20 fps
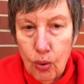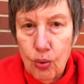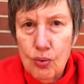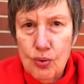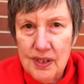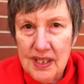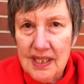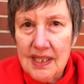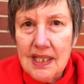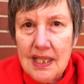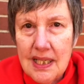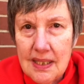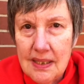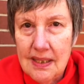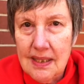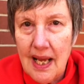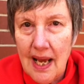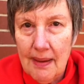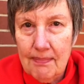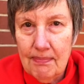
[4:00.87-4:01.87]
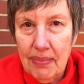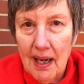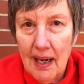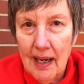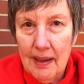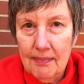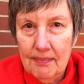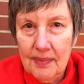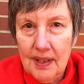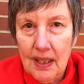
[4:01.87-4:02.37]
who sees that
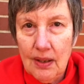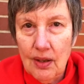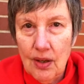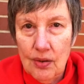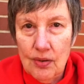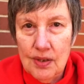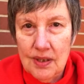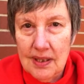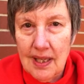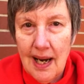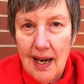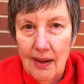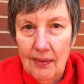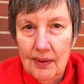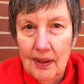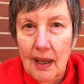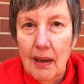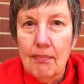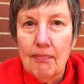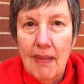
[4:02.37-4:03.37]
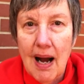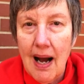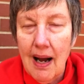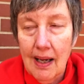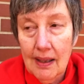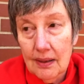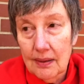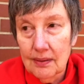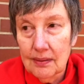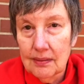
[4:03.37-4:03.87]
pipe that goes down a
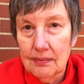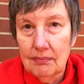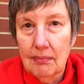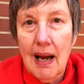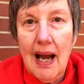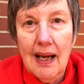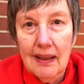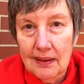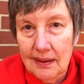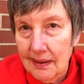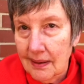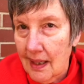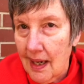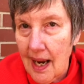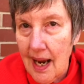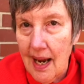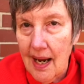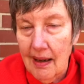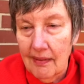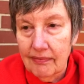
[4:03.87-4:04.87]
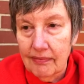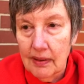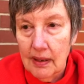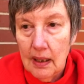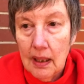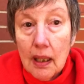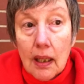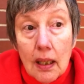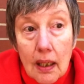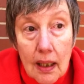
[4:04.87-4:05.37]
mile, mile and a half,
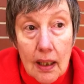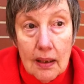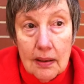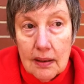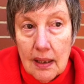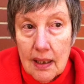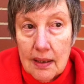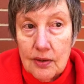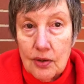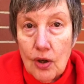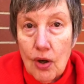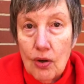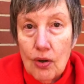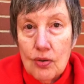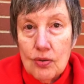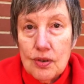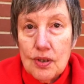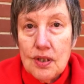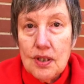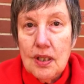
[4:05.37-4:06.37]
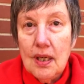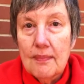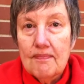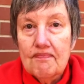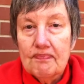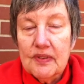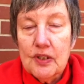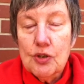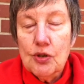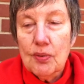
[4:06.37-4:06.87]
and then goes
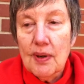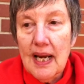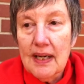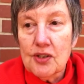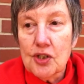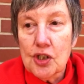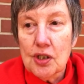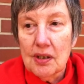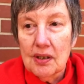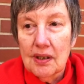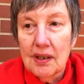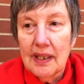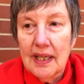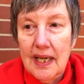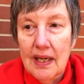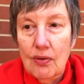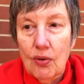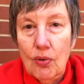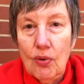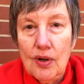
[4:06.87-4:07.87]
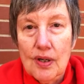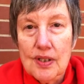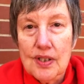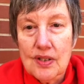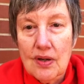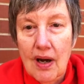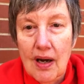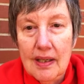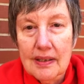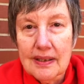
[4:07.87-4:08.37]
directionally,
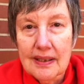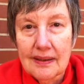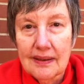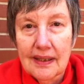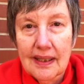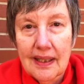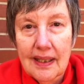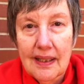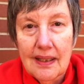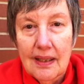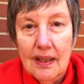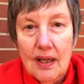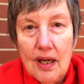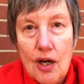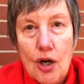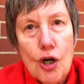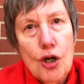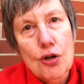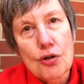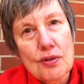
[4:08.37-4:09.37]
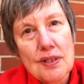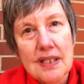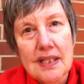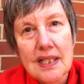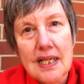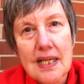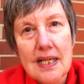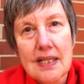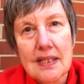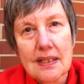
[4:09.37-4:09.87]
horizontally? Who
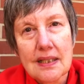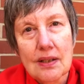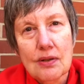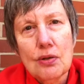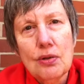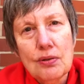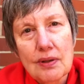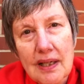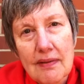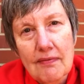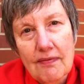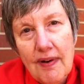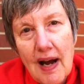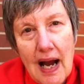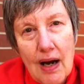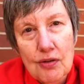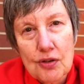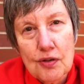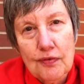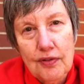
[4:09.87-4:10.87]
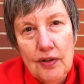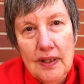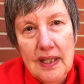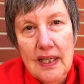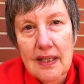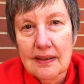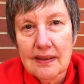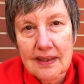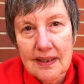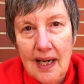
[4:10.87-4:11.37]
sees and who can vouch for
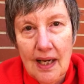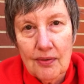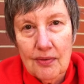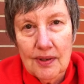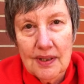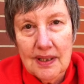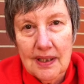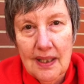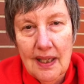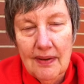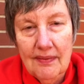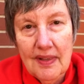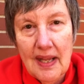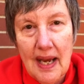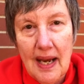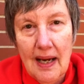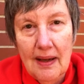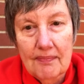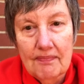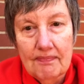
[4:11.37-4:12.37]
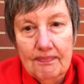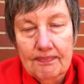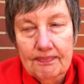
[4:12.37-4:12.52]
the integrity of that?